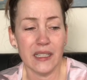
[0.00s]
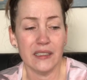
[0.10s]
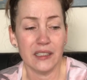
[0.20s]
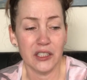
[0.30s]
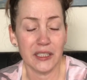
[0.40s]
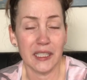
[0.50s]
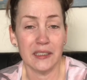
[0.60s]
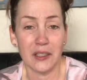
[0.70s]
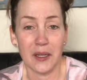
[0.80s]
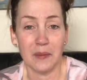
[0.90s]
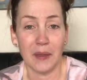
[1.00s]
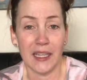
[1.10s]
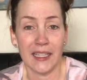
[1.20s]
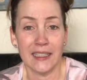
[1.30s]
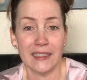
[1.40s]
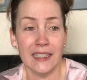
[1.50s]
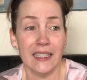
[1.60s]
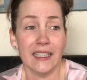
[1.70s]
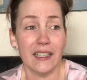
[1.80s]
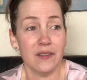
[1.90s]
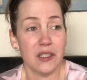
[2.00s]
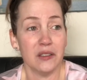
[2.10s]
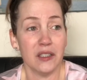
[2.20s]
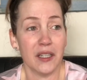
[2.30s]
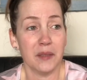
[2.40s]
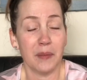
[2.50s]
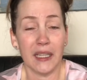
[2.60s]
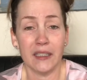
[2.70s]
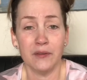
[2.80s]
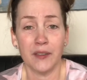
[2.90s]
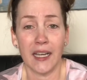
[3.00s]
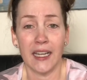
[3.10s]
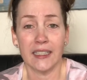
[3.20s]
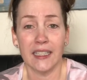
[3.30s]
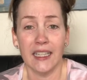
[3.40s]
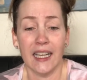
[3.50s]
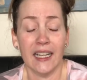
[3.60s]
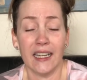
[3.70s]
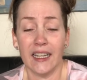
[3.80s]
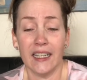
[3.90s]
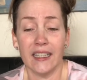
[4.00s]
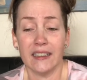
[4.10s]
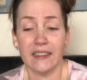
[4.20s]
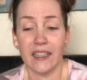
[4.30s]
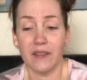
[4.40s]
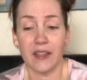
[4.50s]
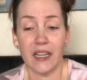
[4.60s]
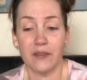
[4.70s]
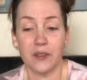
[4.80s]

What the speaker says: cooking a lot of bacon gives you a lot of bacon fat. And I love that for